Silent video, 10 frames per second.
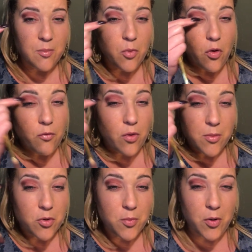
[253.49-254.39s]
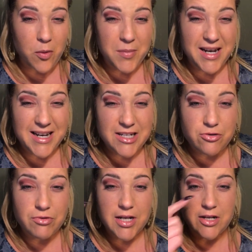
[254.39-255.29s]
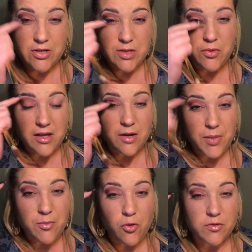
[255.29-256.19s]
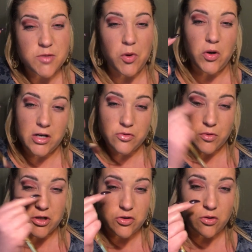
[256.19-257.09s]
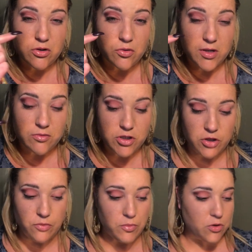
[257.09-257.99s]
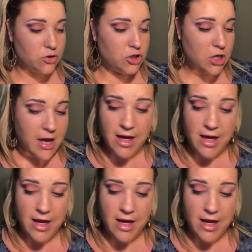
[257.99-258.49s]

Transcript: more of what I'm going to put on my lid, really, because I want that to be more of a sparkle. I don't want the dark to go down too much.